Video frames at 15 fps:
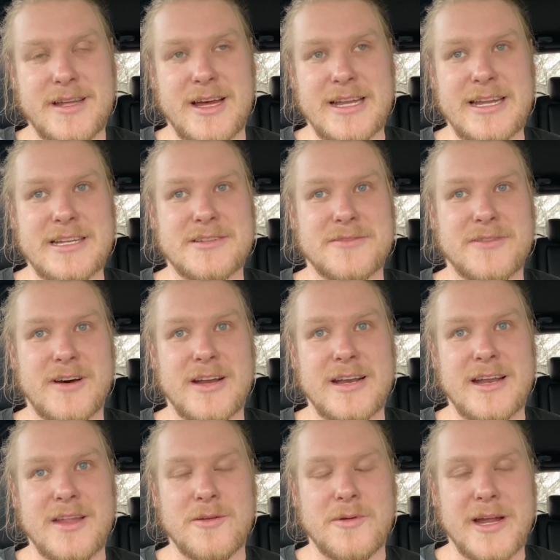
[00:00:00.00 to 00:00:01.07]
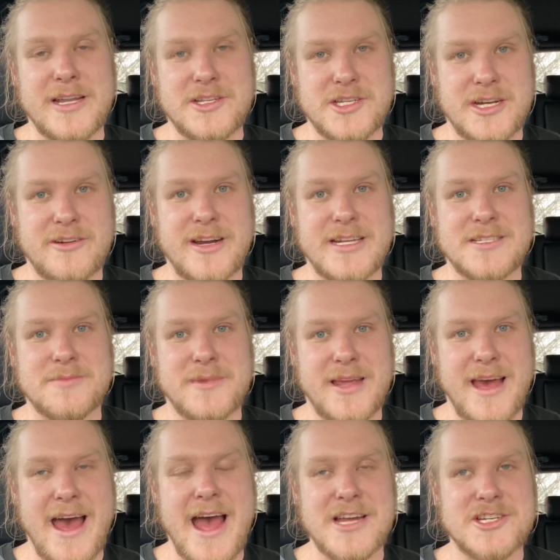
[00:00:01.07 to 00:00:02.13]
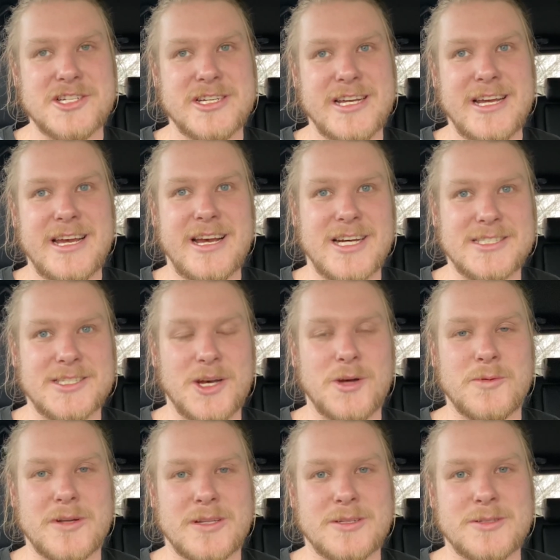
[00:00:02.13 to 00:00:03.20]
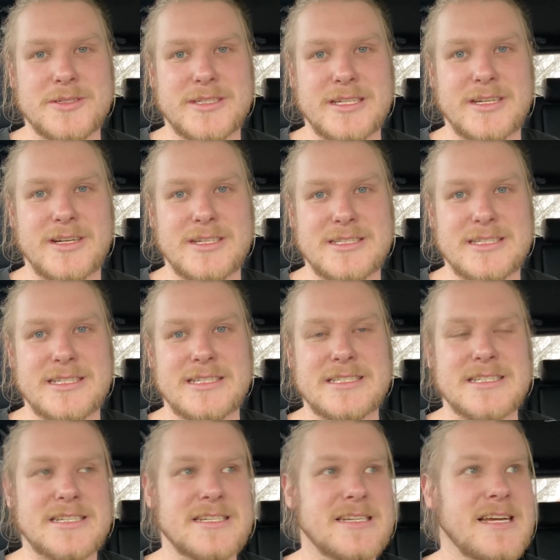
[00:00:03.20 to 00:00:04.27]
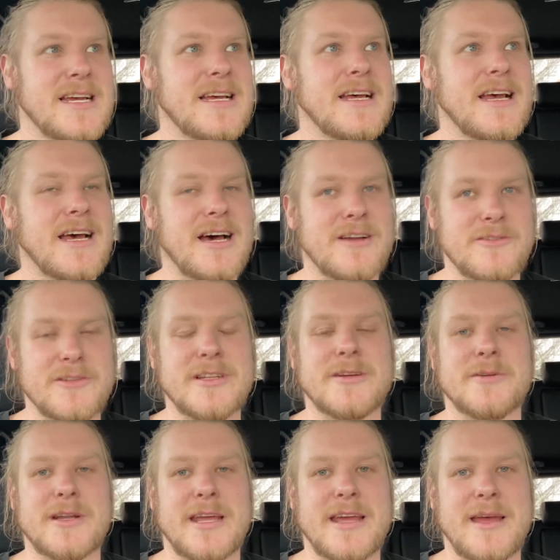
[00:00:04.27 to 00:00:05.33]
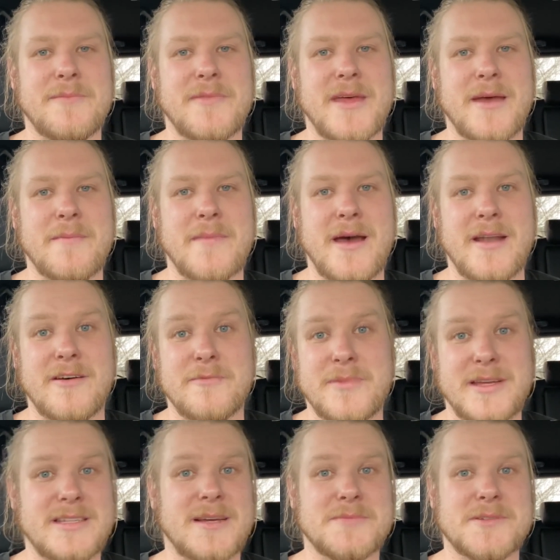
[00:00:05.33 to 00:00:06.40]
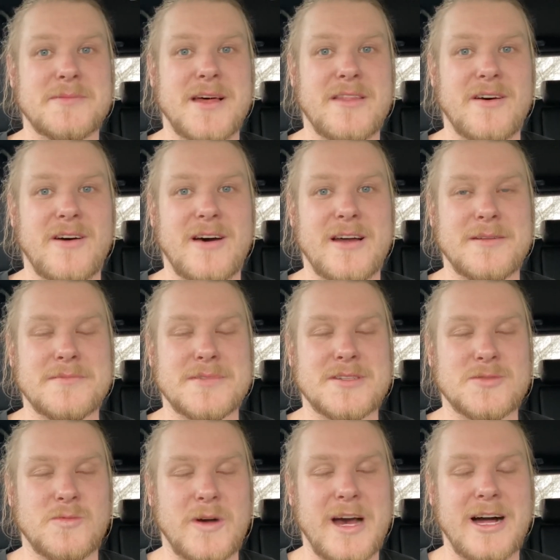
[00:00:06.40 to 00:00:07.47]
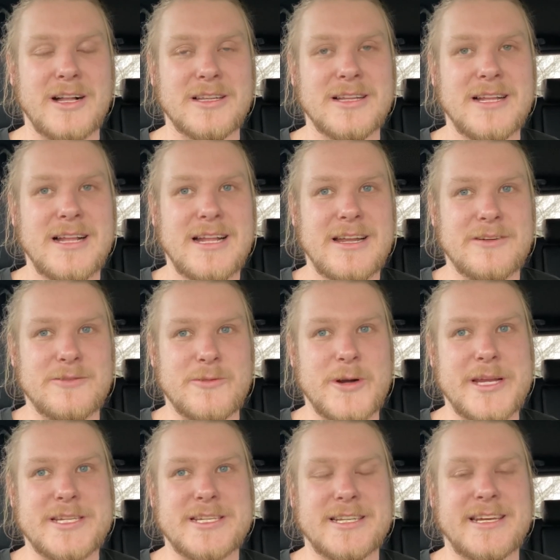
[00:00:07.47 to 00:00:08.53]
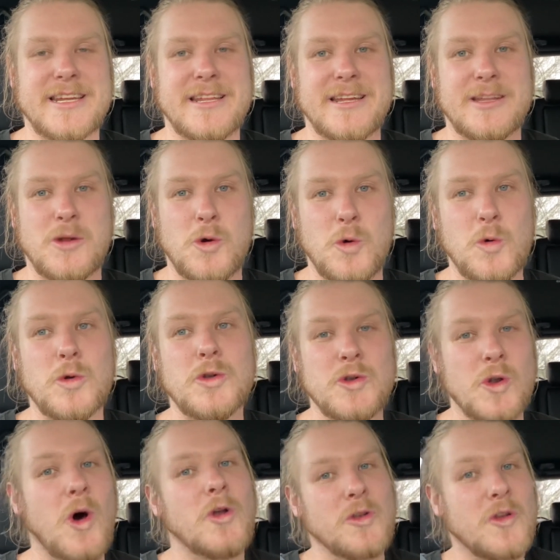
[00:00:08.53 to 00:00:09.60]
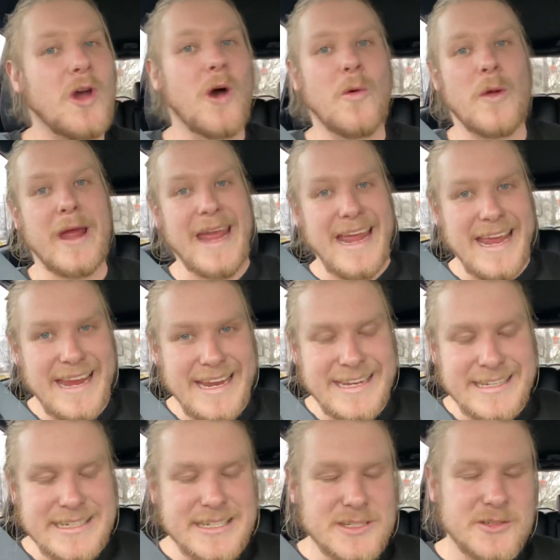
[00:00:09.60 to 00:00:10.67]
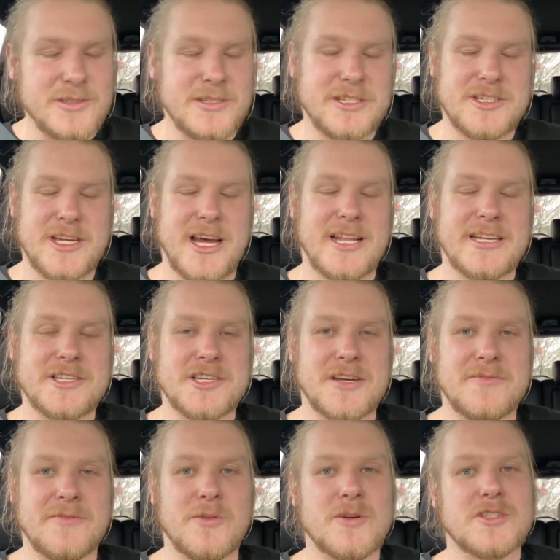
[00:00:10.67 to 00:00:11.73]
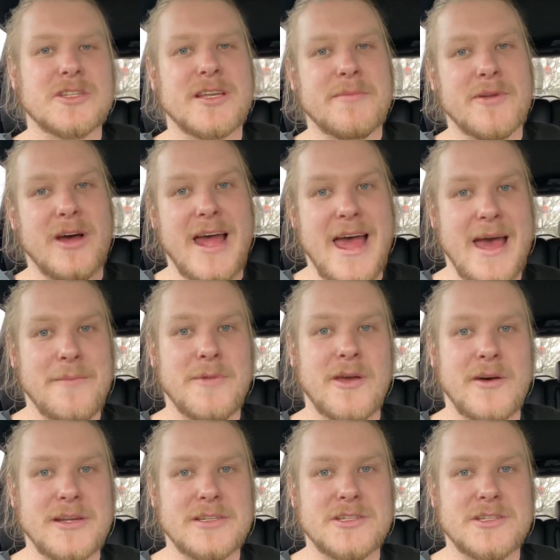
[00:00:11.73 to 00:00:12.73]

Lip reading: need to find another way to generate some cash. I don't want to lose the Godzillas. I really want to keep them, and I've picked up some other items as well recently that could not go into the challenge, unfortunately, but I am going to